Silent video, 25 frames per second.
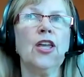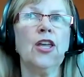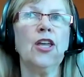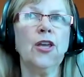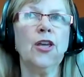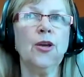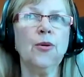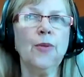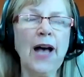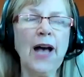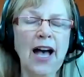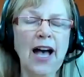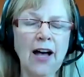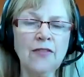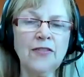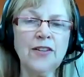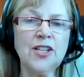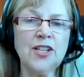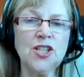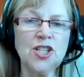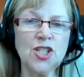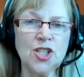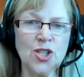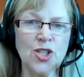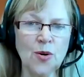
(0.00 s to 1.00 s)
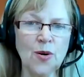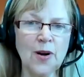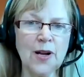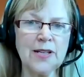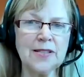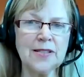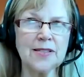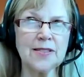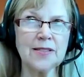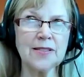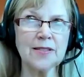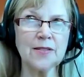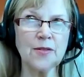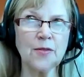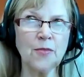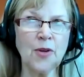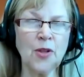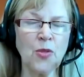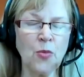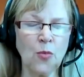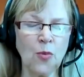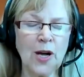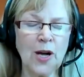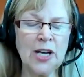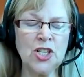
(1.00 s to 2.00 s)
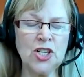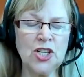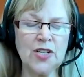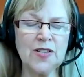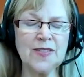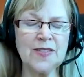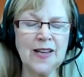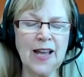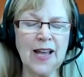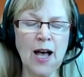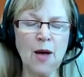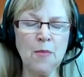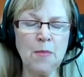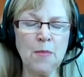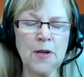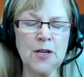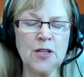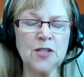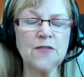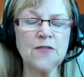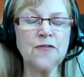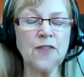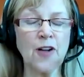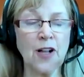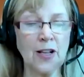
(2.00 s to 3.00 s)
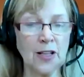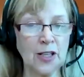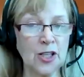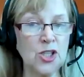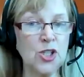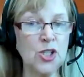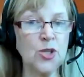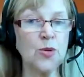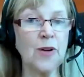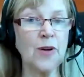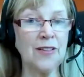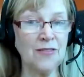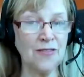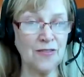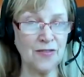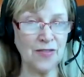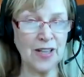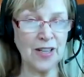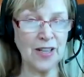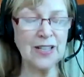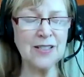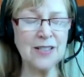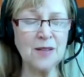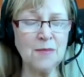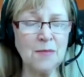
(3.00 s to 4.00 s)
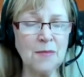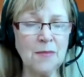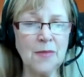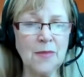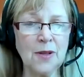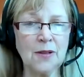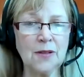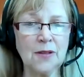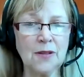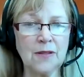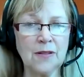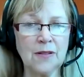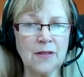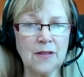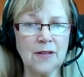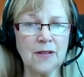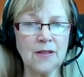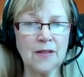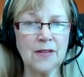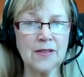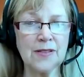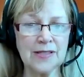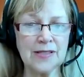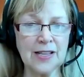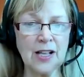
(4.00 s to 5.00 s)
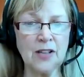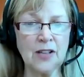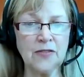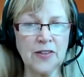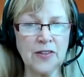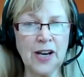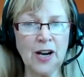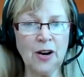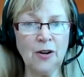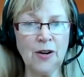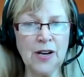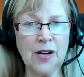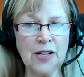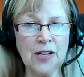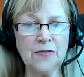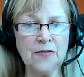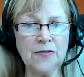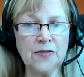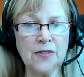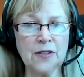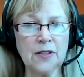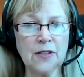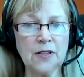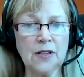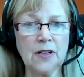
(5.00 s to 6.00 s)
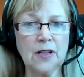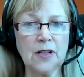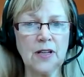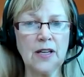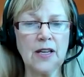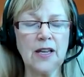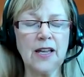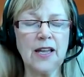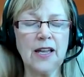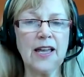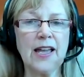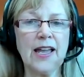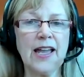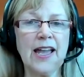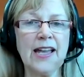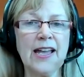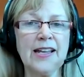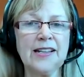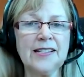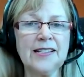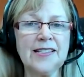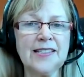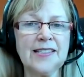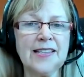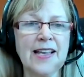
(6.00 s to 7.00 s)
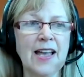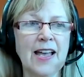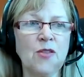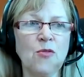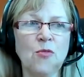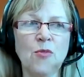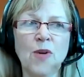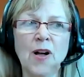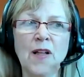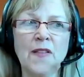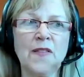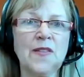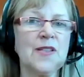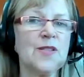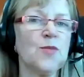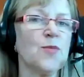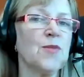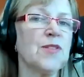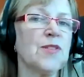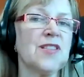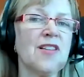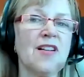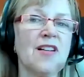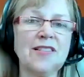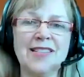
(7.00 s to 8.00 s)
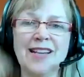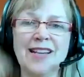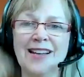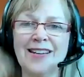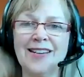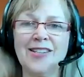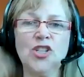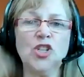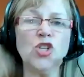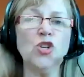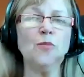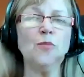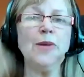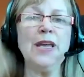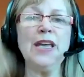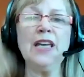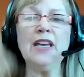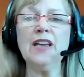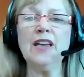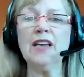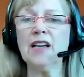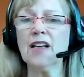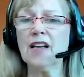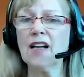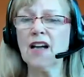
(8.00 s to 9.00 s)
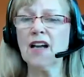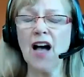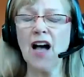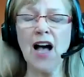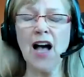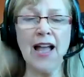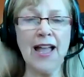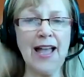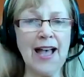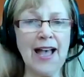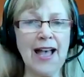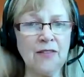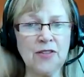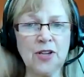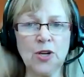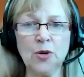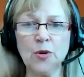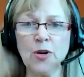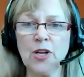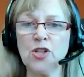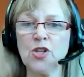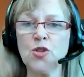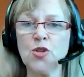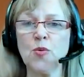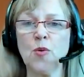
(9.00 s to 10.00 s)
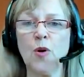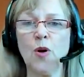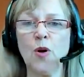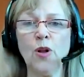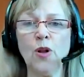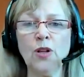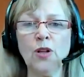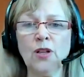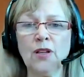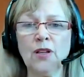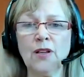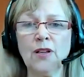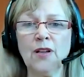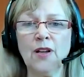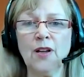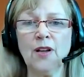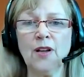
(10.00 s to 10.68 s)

You have a choice with what just happened to fall into a victim yeah. self narrative and say, well, this was all done to me. I have no control.